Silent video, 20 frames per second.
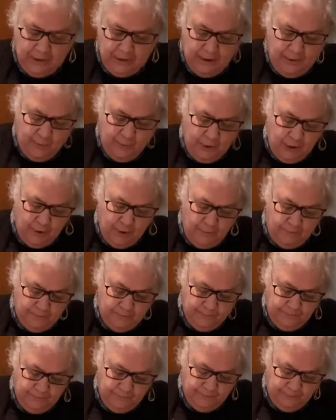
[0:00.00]
There we go.
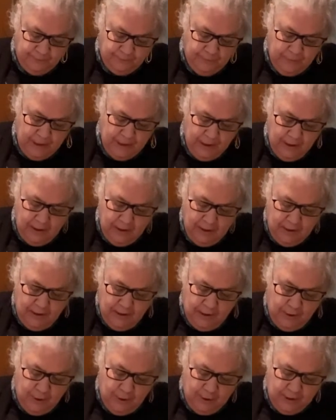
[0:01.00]

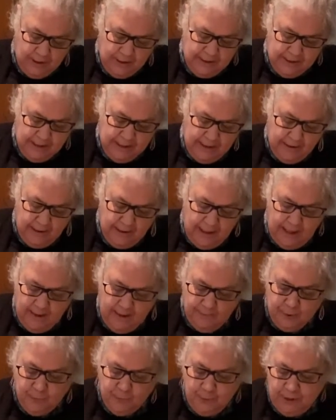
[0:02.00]
You can see the
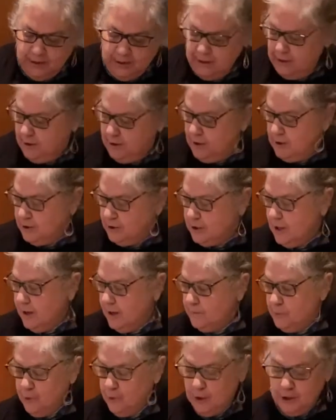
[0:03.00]
ham sprinkling on
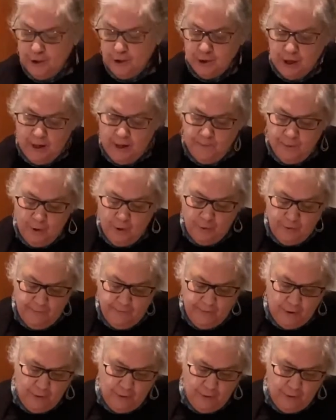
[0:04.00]
top. We're going to top both of